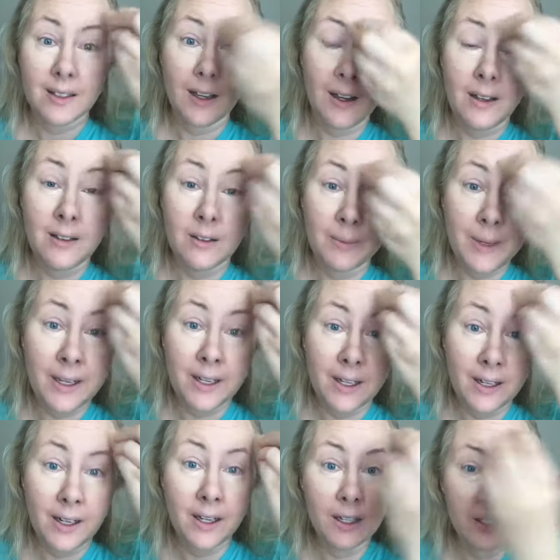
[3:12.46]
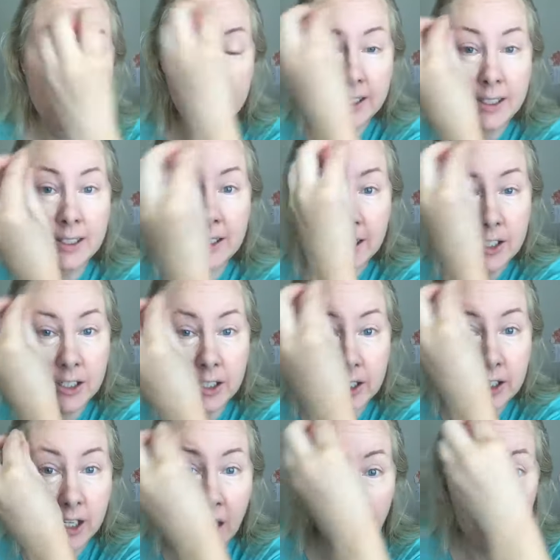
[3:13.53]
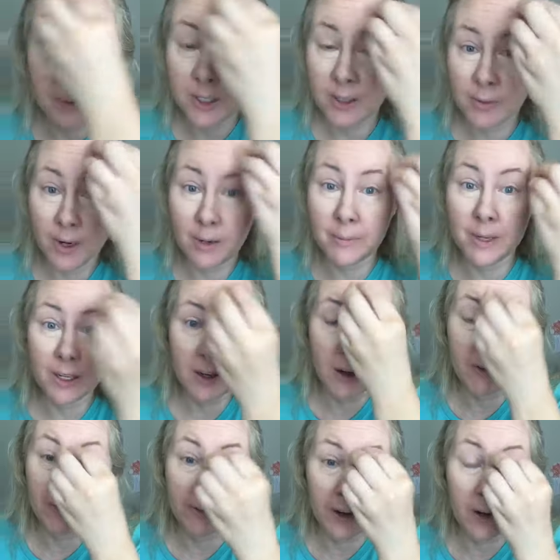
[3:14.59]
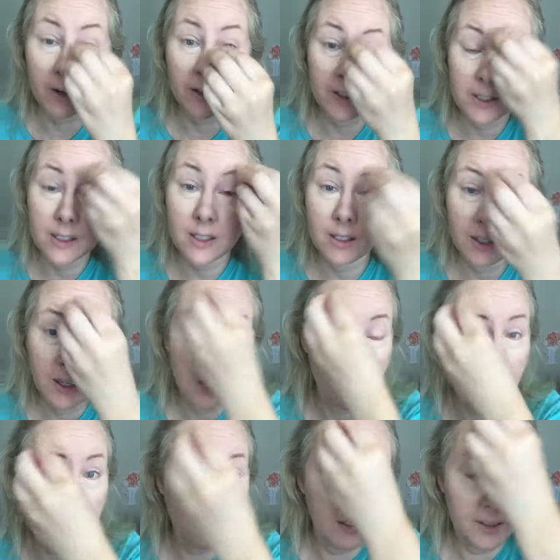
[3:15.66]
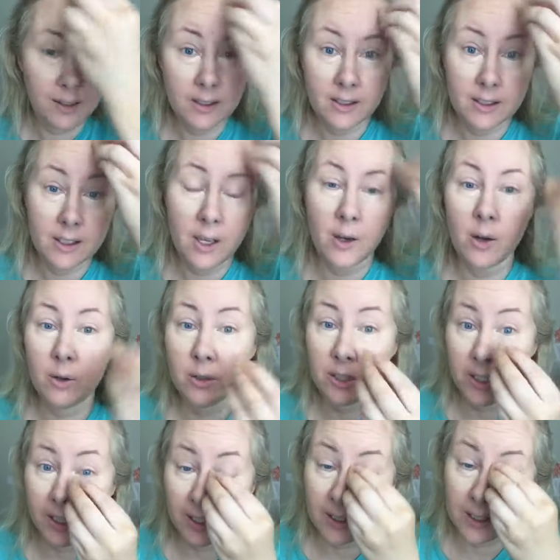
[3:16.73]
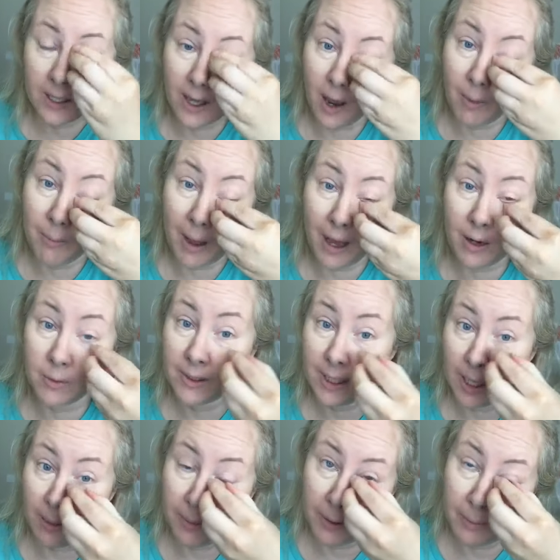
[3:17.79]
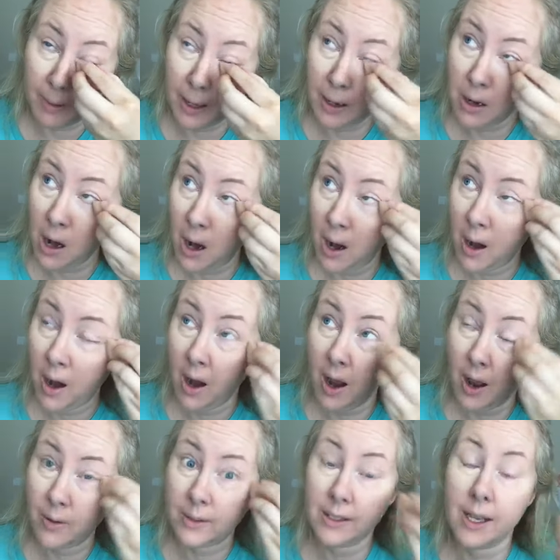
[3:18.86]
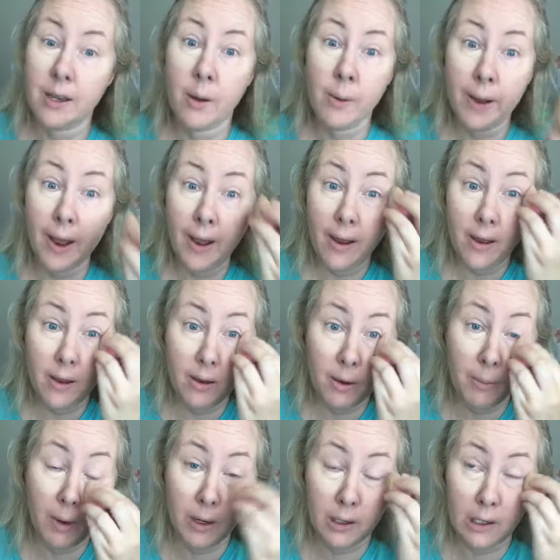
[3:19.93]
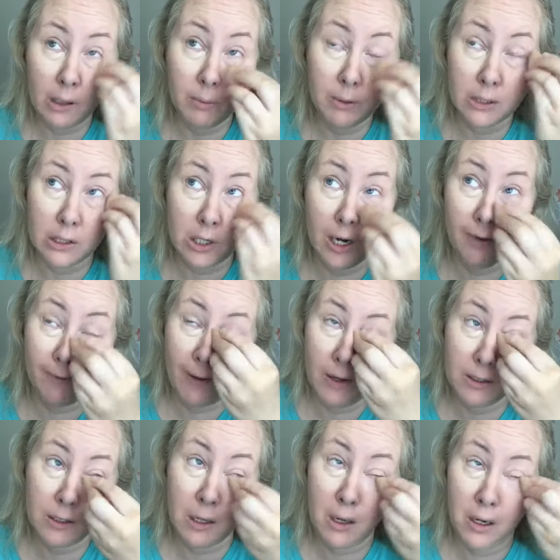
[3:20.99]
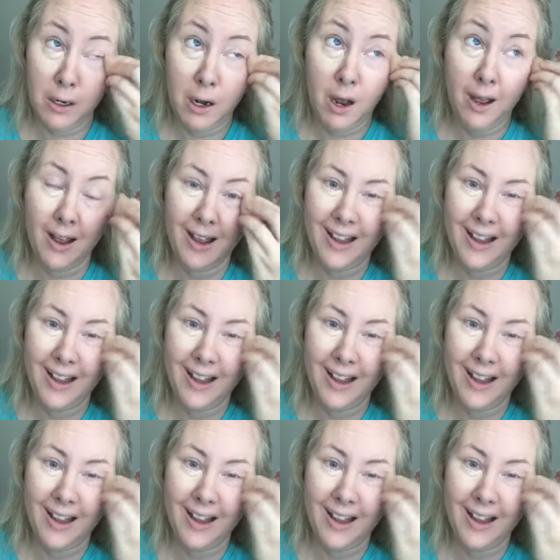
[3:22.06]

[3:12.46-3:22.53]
Oh man, she did such a good job. She wanted me to go first so she could see how bad it was gonna be, but I was like, okay, you better keep a straight face on.